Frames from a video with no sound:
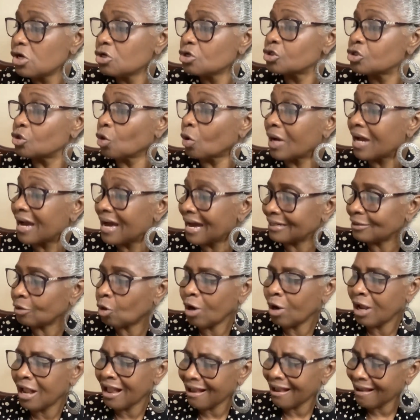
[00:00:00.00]
So God
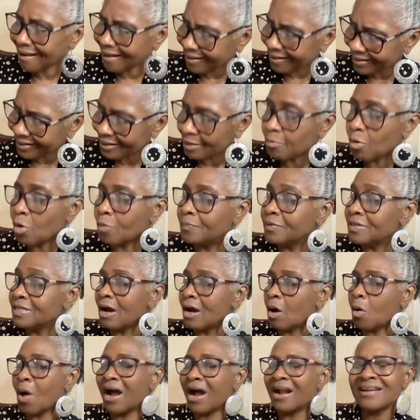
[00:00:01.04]
will lock them up in
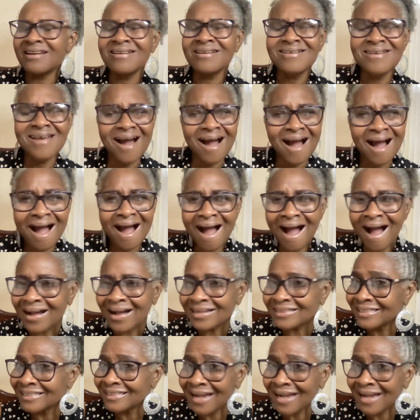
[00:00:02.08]
a one dark,